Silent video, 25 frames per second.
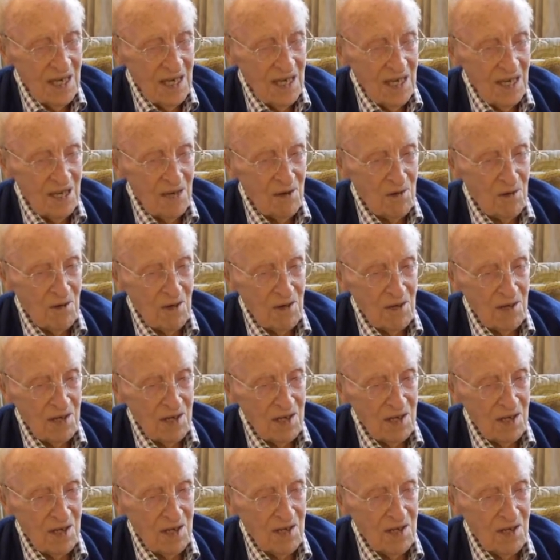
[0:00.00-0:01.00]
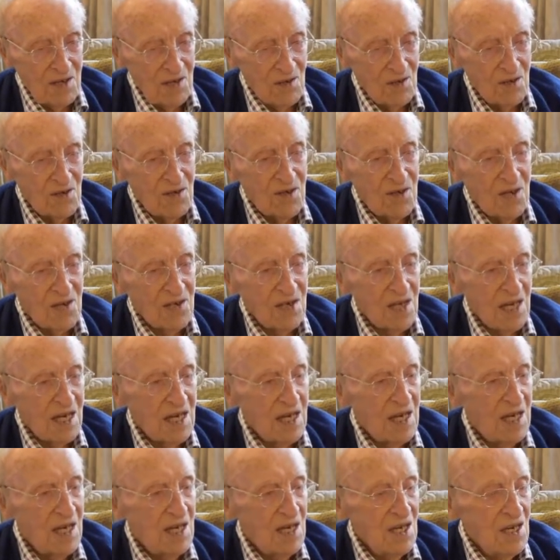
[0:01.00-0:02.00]
And used to
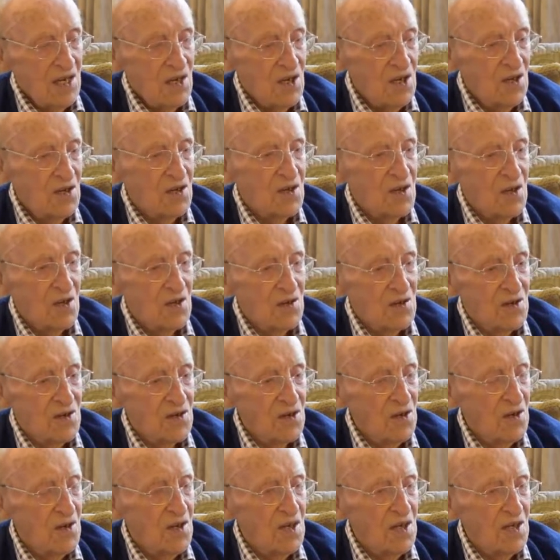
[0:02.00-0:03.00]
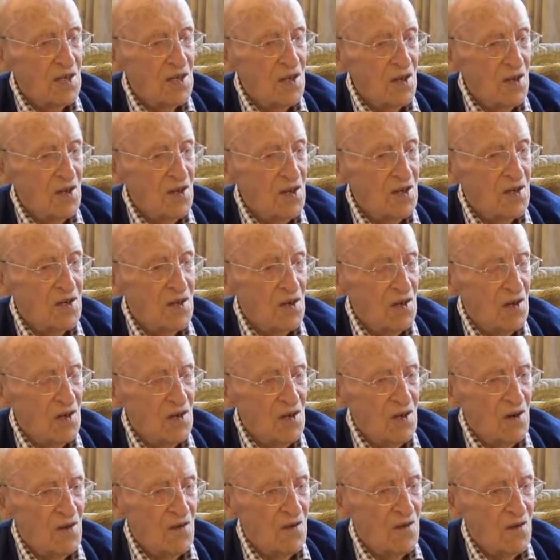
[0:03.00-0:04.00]
sing, used to tune it to the
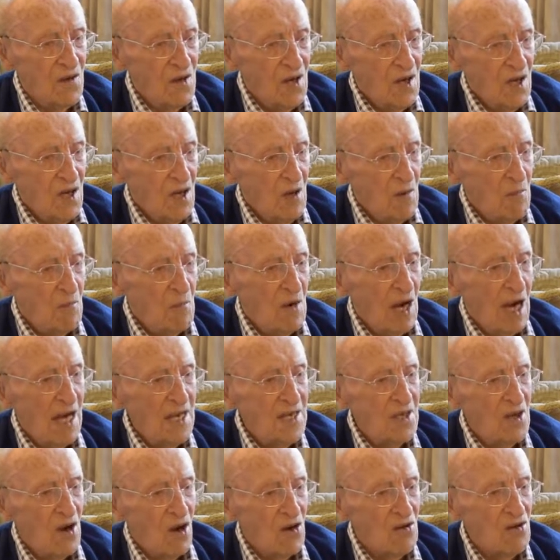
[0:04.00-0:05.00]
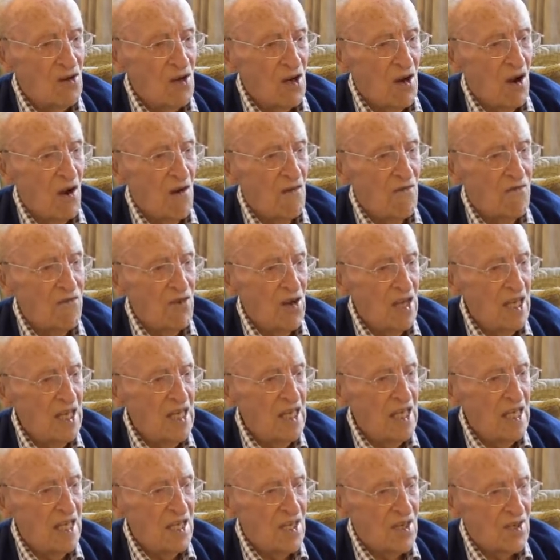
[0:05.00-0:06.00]
tune of "My dog's got
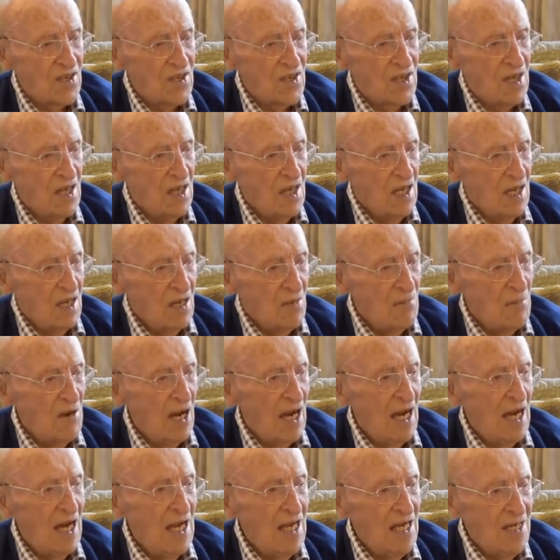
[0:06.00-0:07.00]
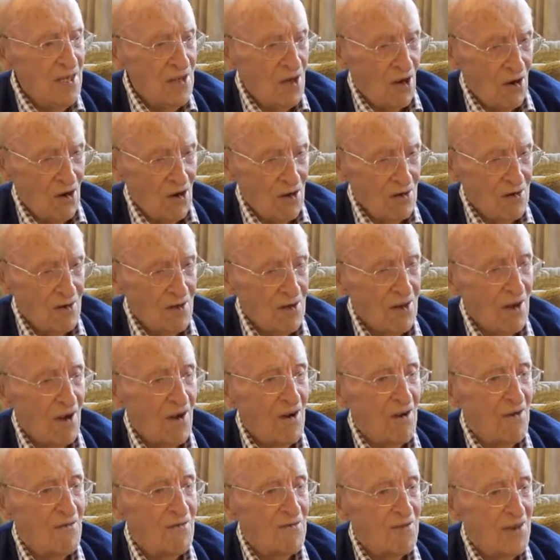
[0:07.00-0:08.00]
fleas." my dog
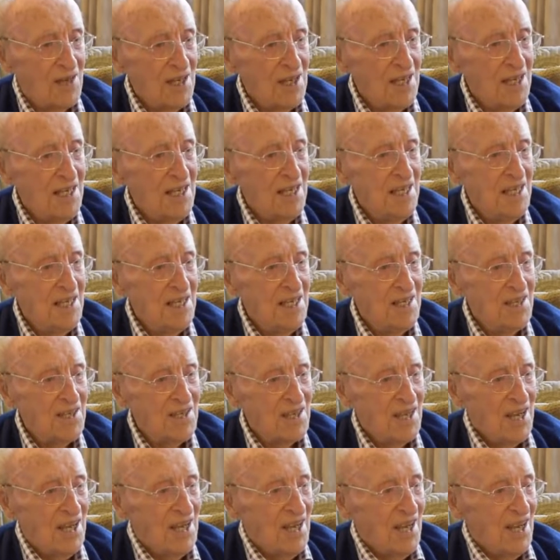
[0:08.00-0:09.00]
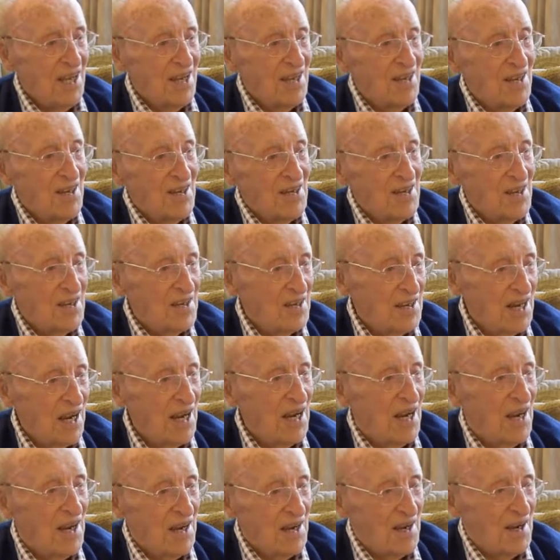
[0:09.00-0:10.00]
short, please. and he could
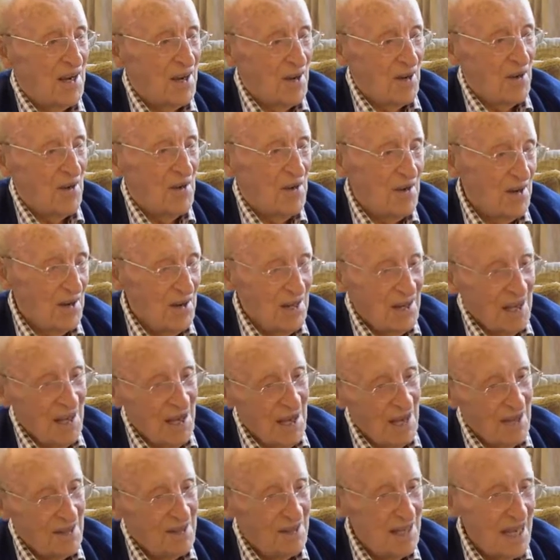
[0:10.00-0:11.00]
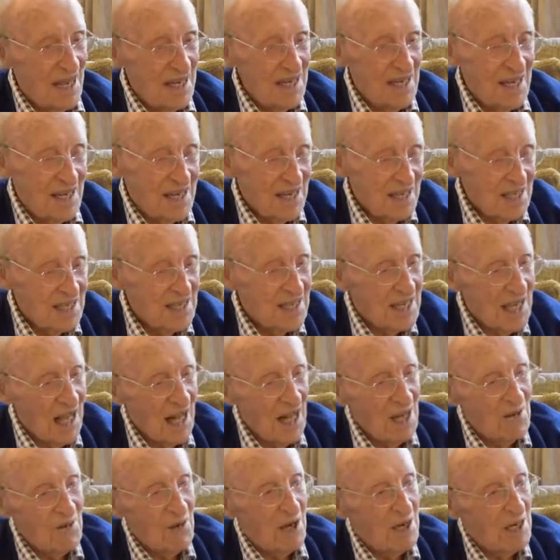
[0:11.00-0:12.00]
turn, you know, and then you could
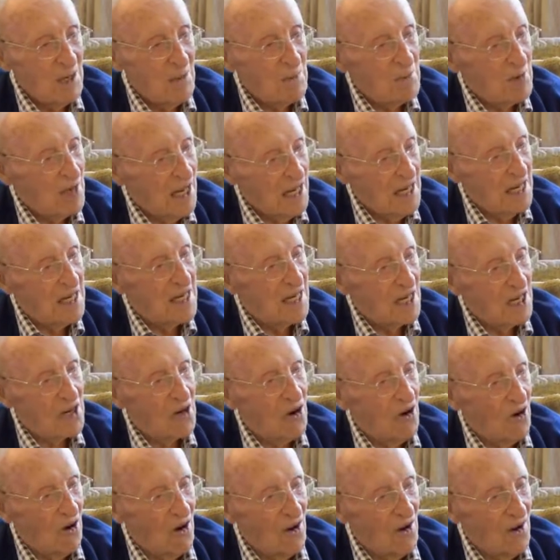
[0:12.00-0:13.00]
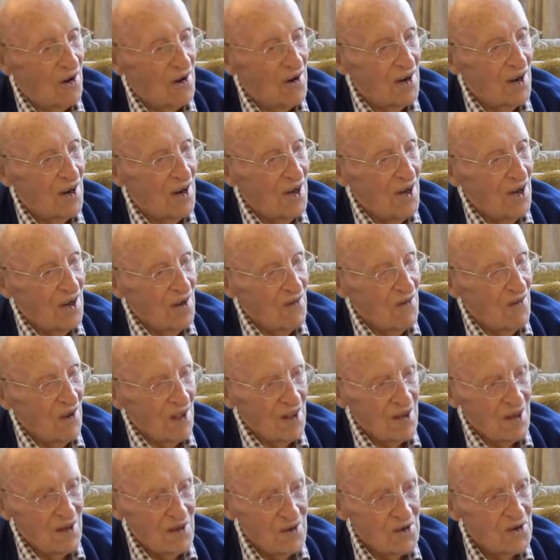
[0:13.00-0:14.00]
tell when you played the chord
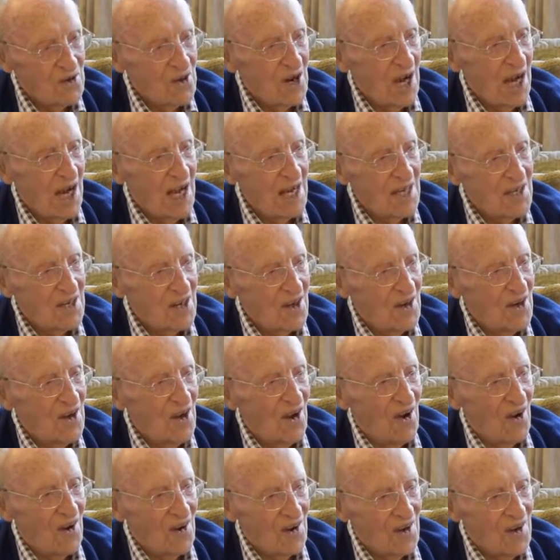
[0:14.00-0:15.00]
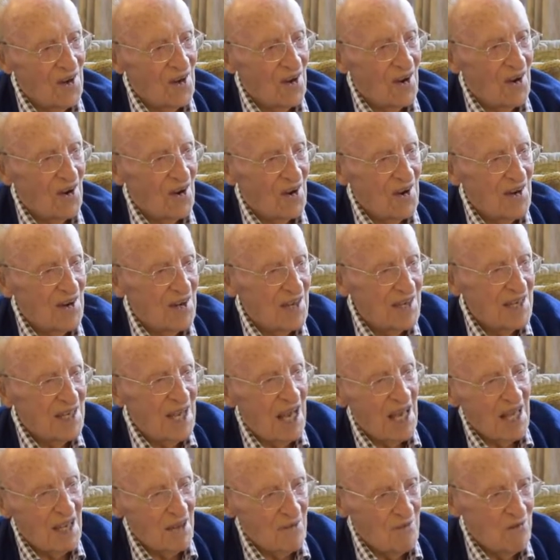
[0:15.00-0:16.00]
whether it was right or not, you know, it's
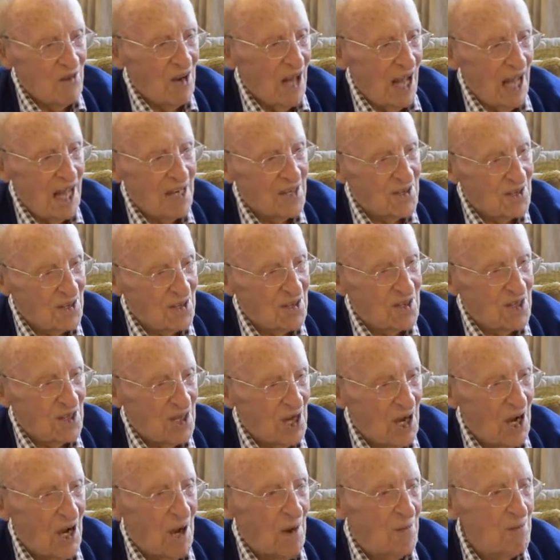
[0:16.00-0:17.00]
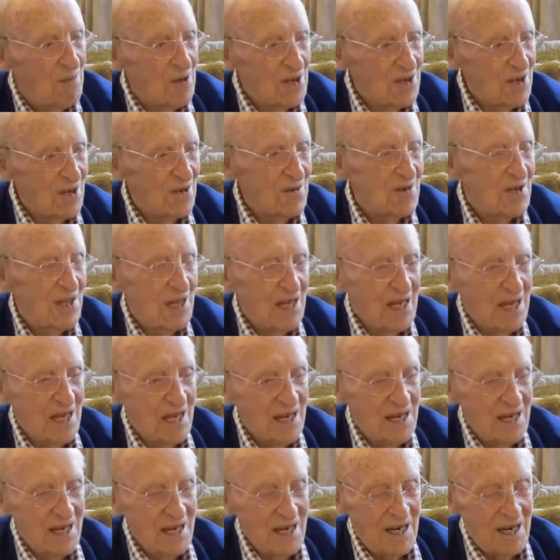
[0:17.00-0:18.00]
either flat to sharp or something
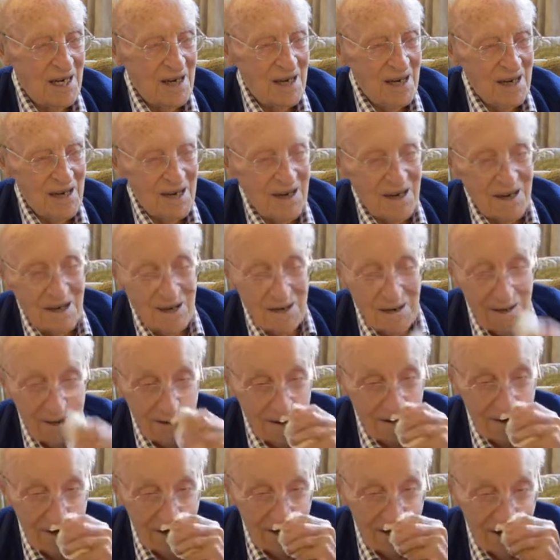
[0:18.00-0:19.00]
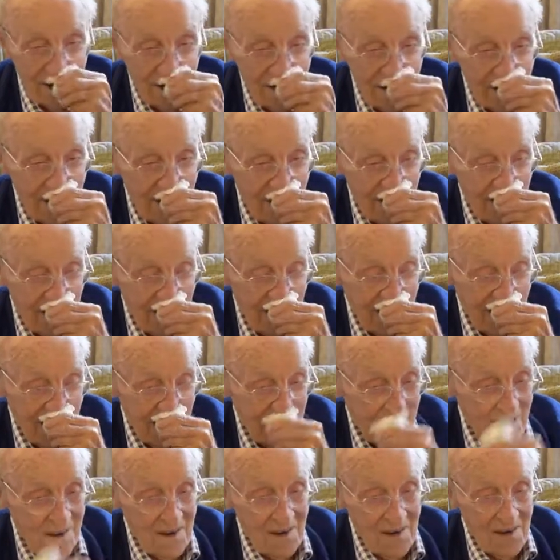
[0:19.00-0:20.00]
like that.
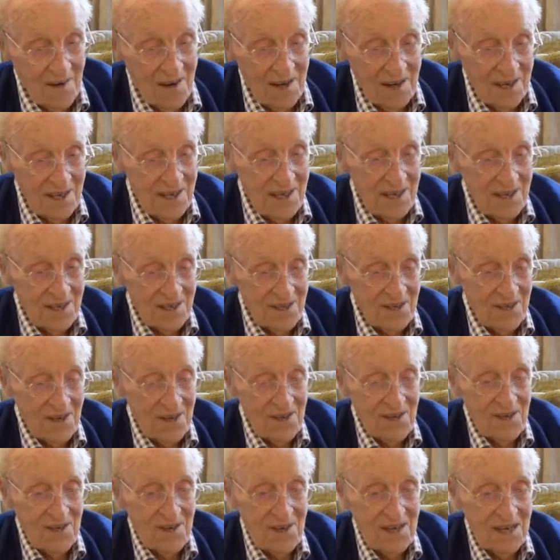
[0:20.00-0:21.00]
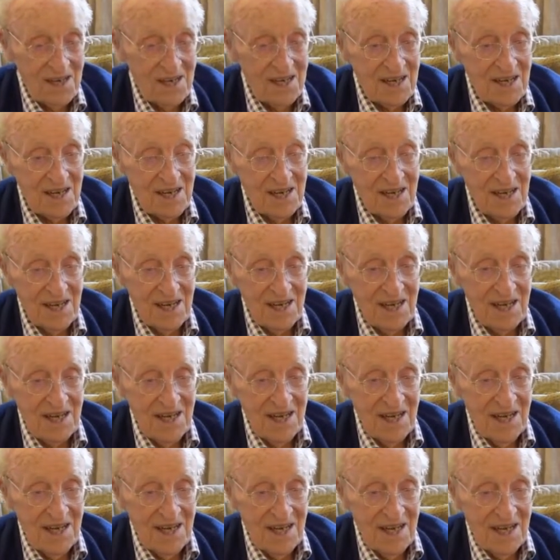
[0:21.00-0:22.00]
So, uh,
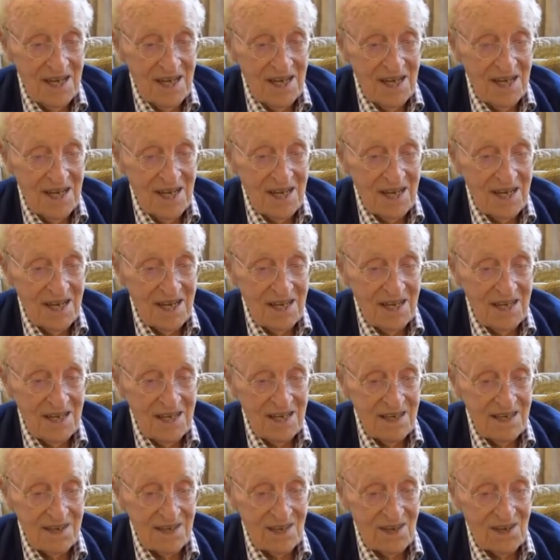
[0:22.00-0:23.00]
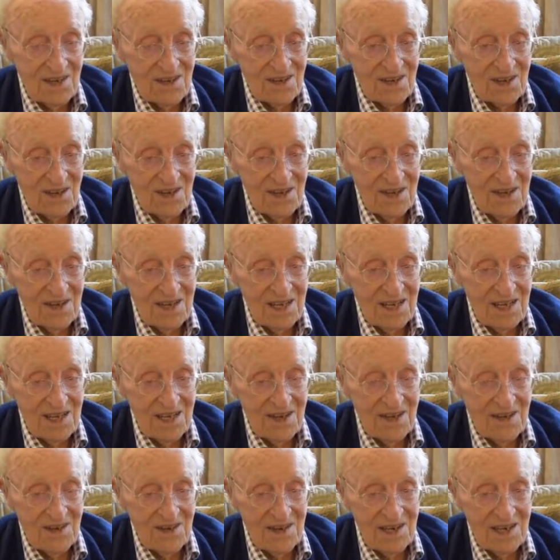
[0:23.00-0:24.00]
yeah, I got through that
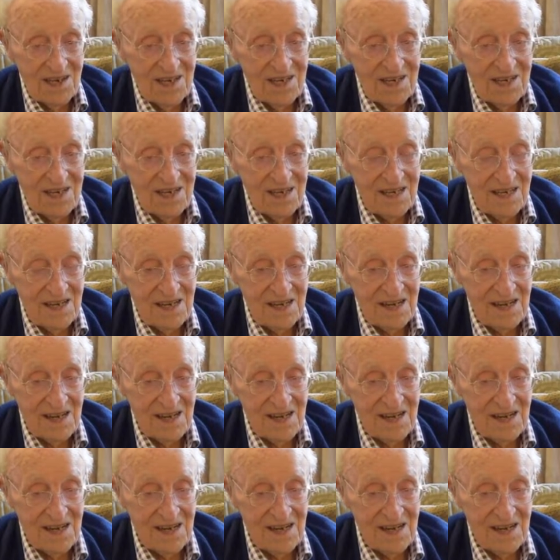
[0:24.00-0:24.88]
all right.